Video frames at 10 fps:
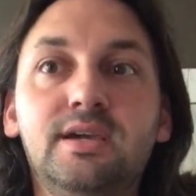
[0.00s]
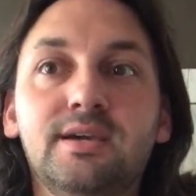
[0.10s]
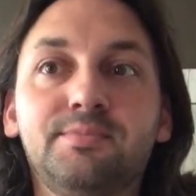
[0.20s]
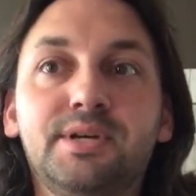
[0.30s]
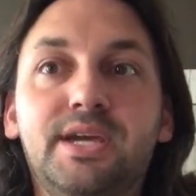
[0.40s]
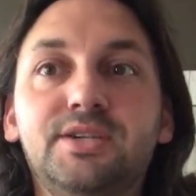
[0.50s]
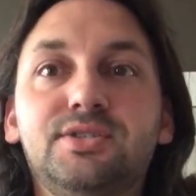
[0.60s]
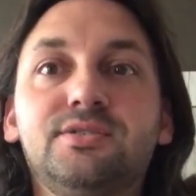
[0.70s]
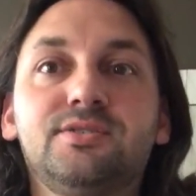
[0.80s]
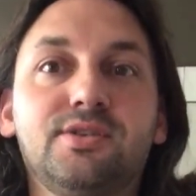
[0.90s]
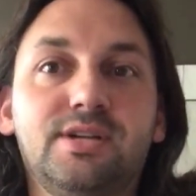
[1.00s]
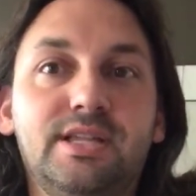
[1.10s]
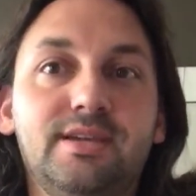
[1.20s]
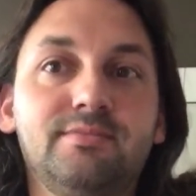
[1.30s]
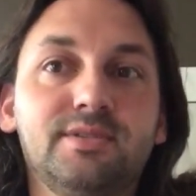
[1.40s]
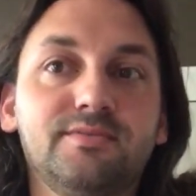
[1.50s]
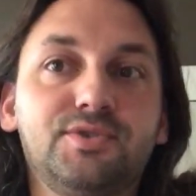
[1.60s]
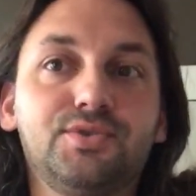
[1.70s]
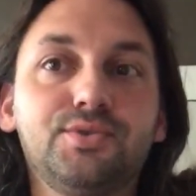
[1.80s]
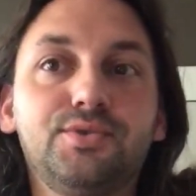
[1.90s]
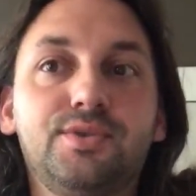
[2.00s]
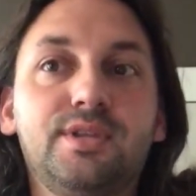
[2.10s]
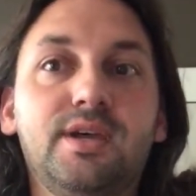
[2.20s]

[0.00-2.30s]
Implications are claims of truth